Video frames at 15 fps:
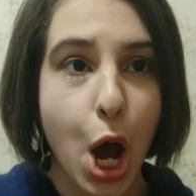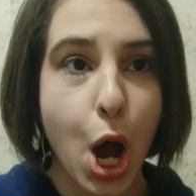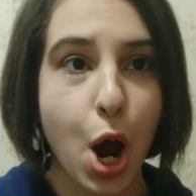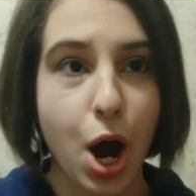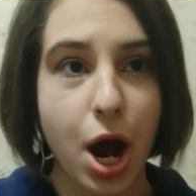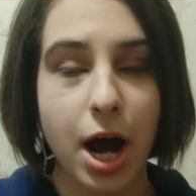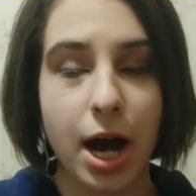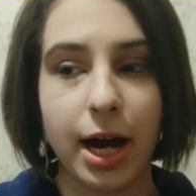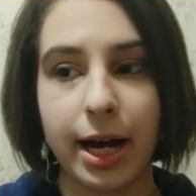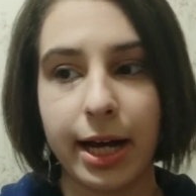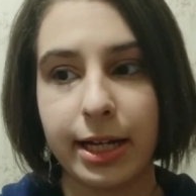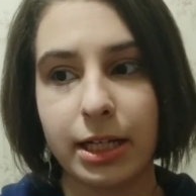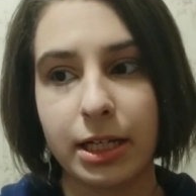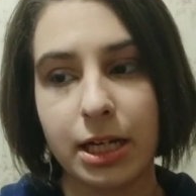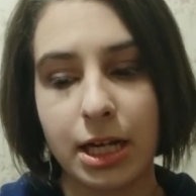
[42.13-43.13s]

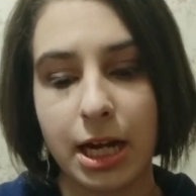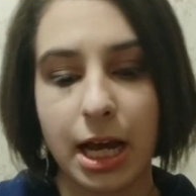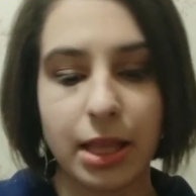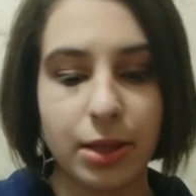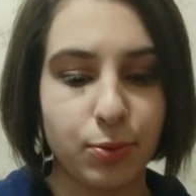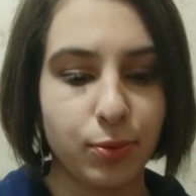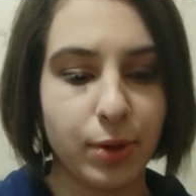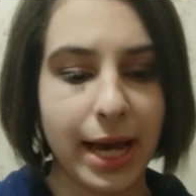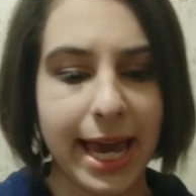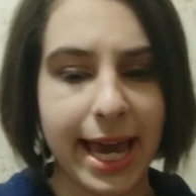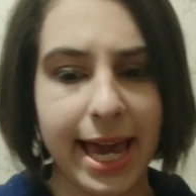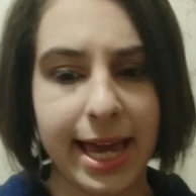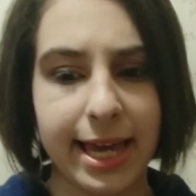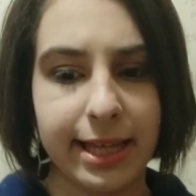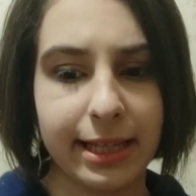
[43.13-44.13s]
on the
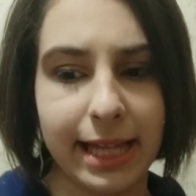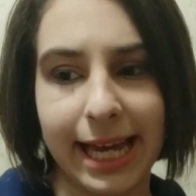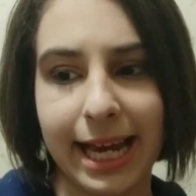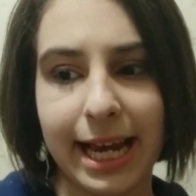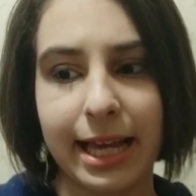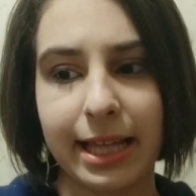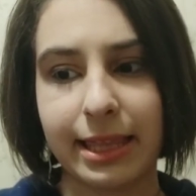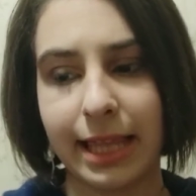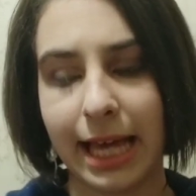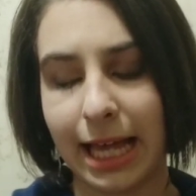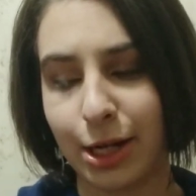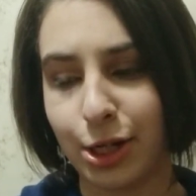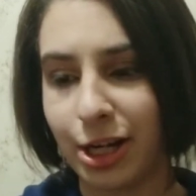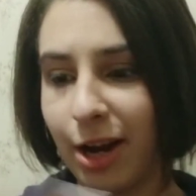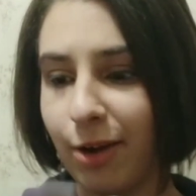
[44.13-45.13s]
way,
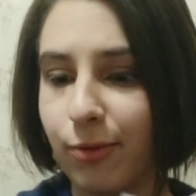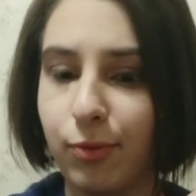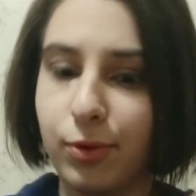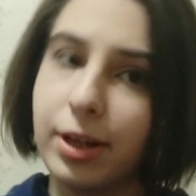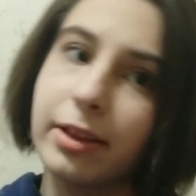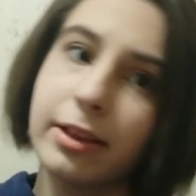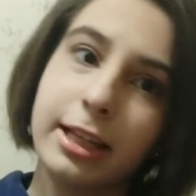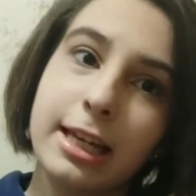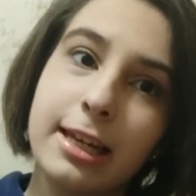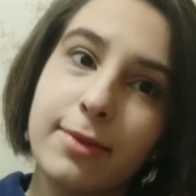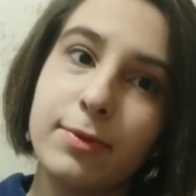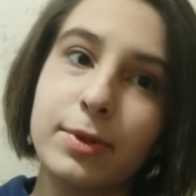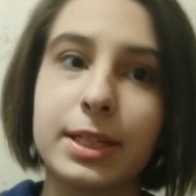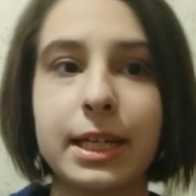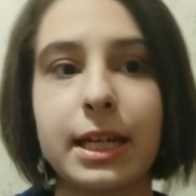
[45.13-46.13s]
that Jeffree
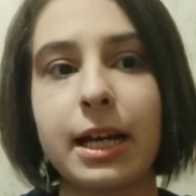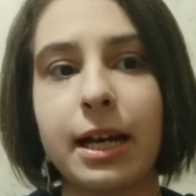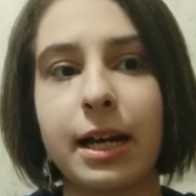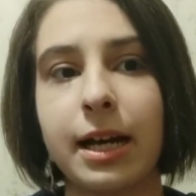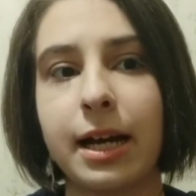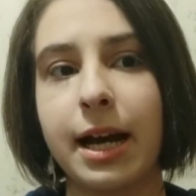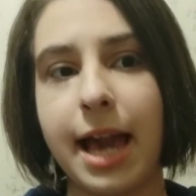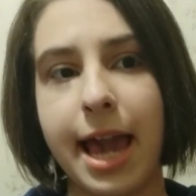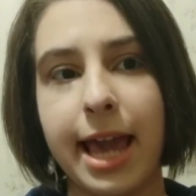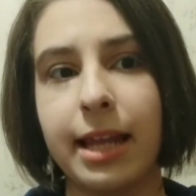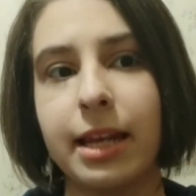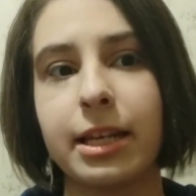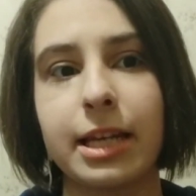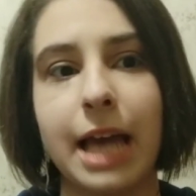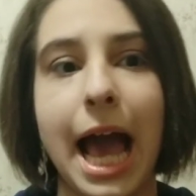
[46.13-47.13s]
lives,
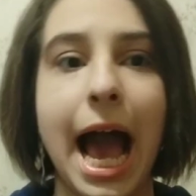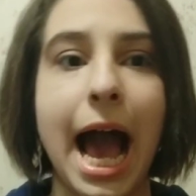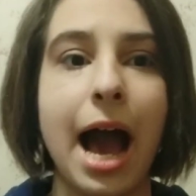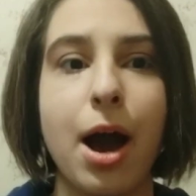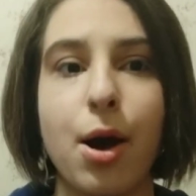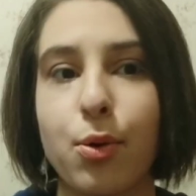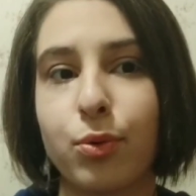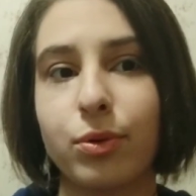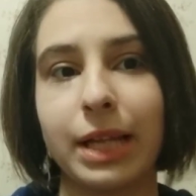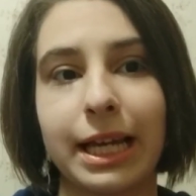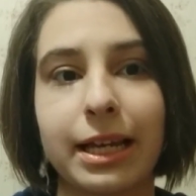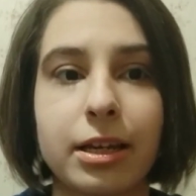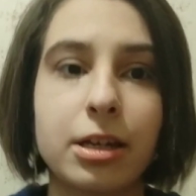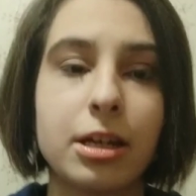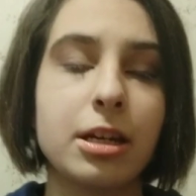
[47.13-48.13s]
and how,
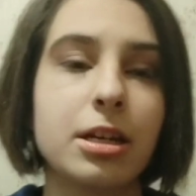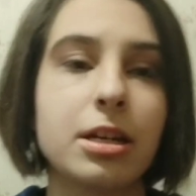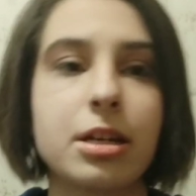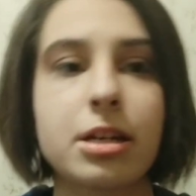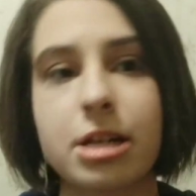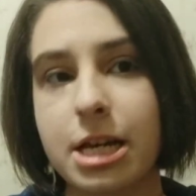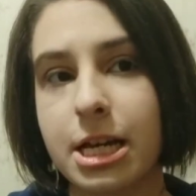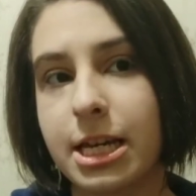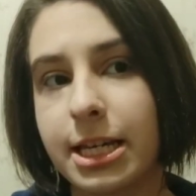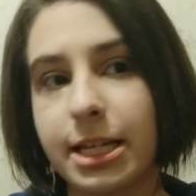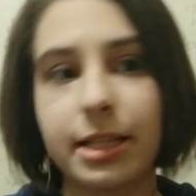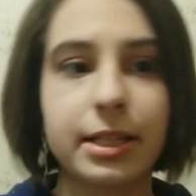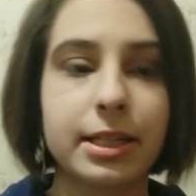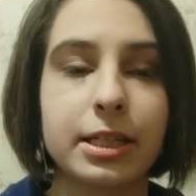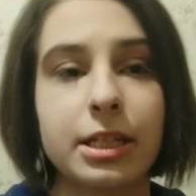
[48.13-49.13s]

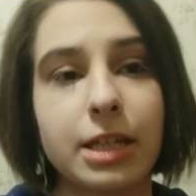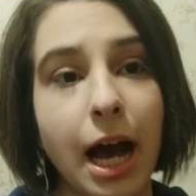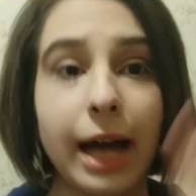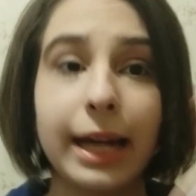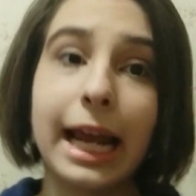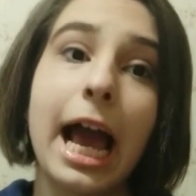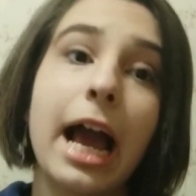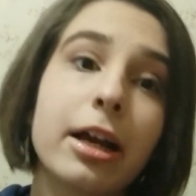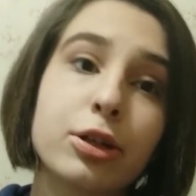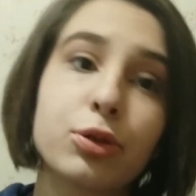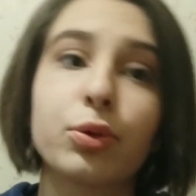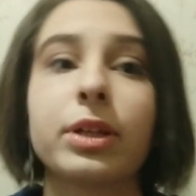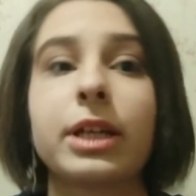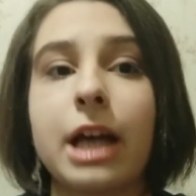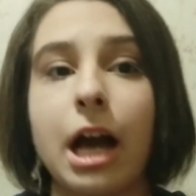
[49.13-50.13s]
he's not
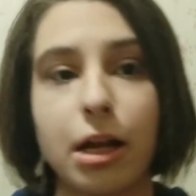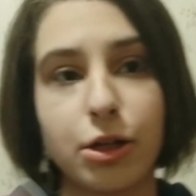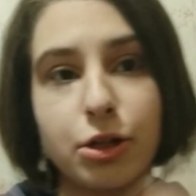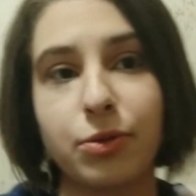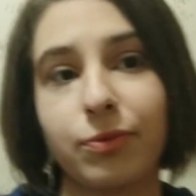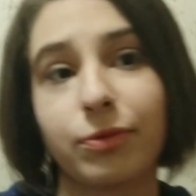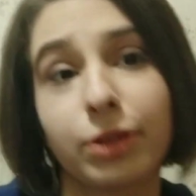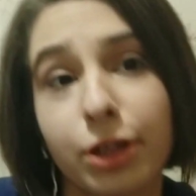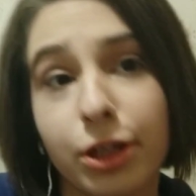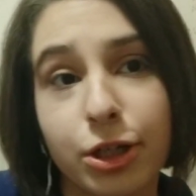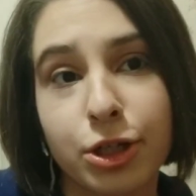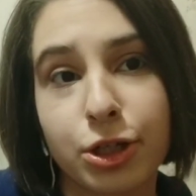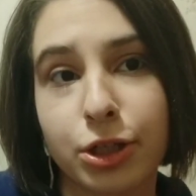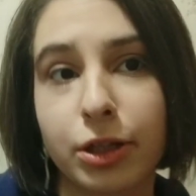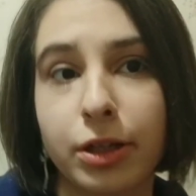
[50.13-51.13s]
actually
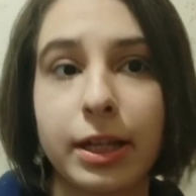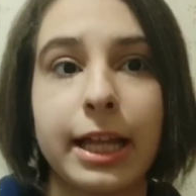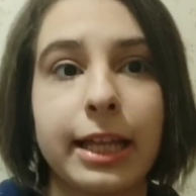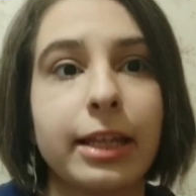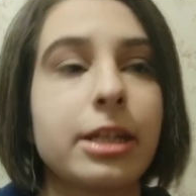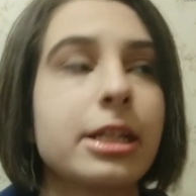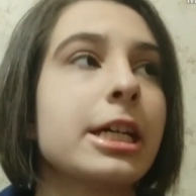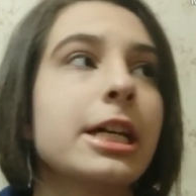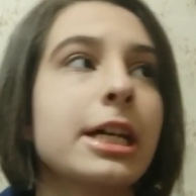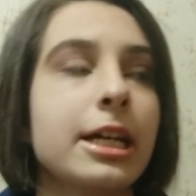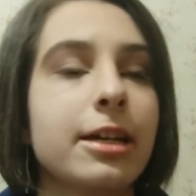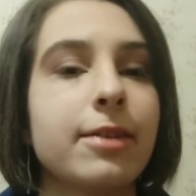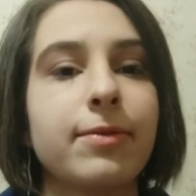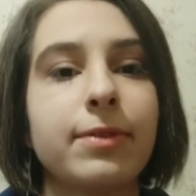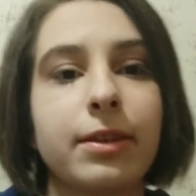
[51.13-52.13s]
controversial, and
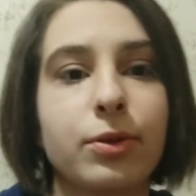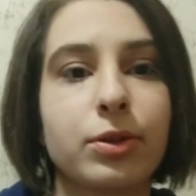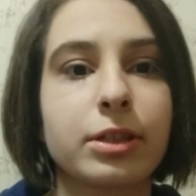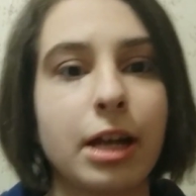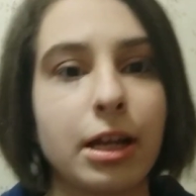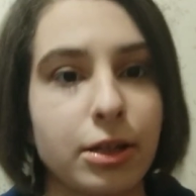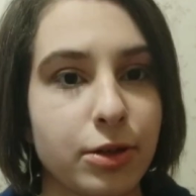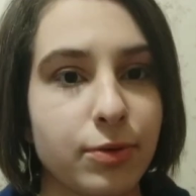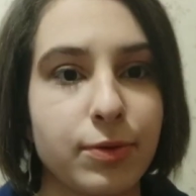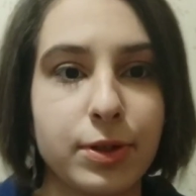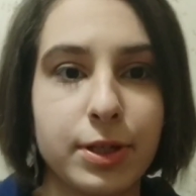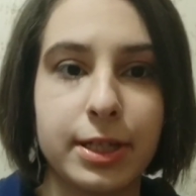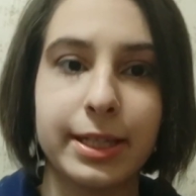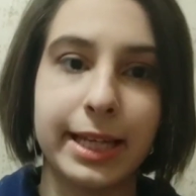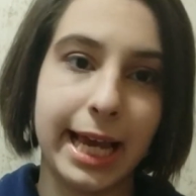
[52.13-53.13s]
even those
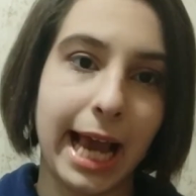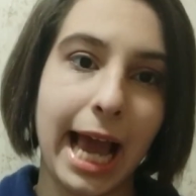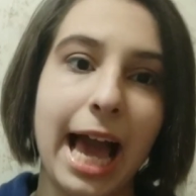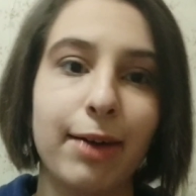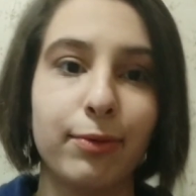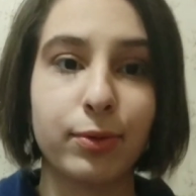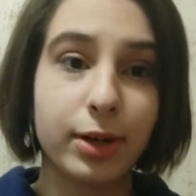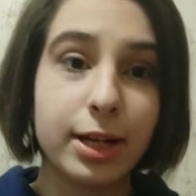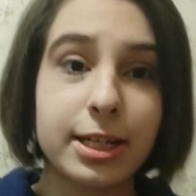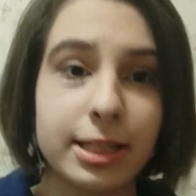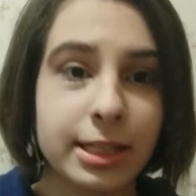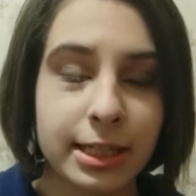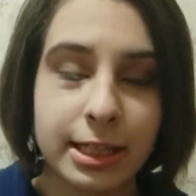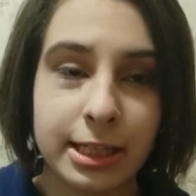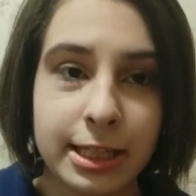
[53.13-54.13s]
controversies, have
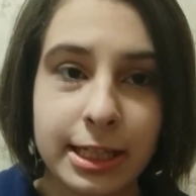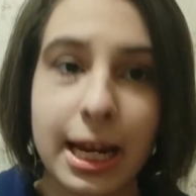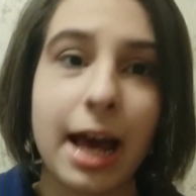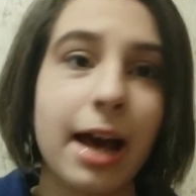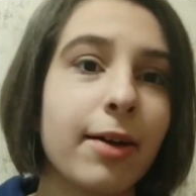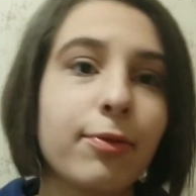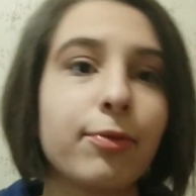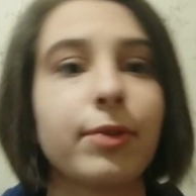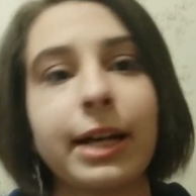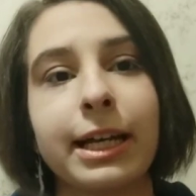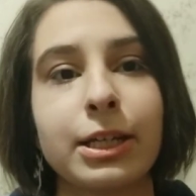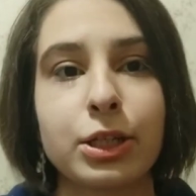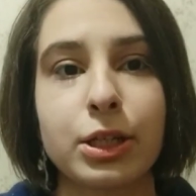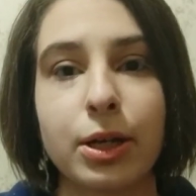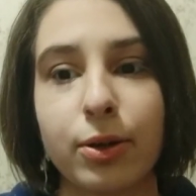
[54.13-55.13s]
reasons and stuff,
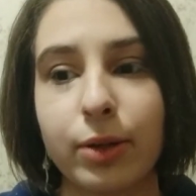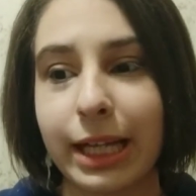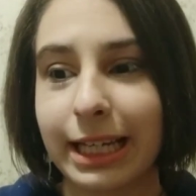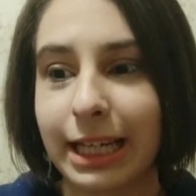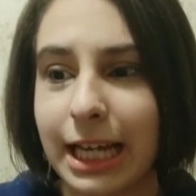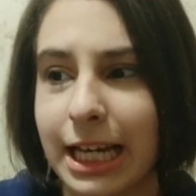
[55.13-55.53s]
so,